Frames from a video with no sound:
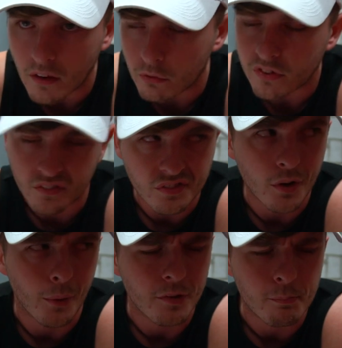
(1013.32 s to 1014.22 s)
so,
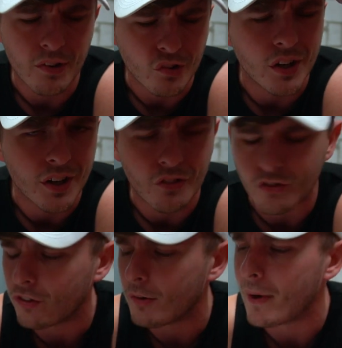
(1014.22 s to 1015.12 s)
so it's basically an
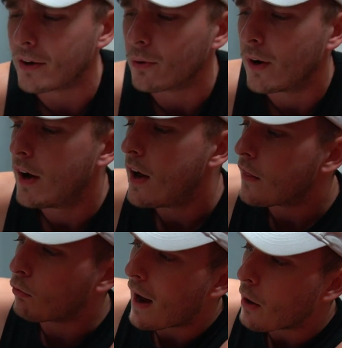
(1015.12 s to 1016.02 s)
instruction manual.
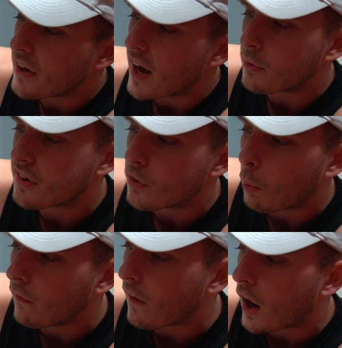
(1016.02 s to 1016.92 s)
The round head, which is the
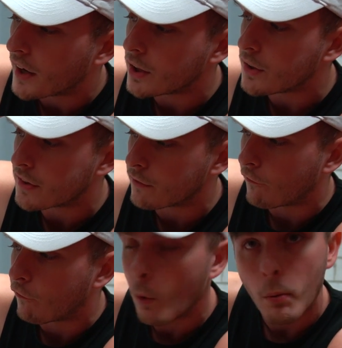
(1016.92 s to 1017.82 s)
one that I use, is for
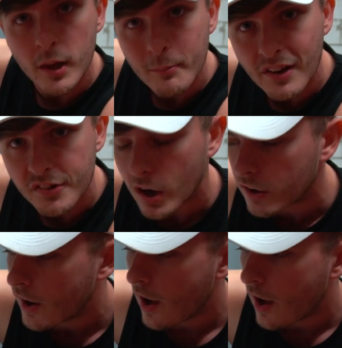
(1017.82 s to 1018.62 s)
full body massage.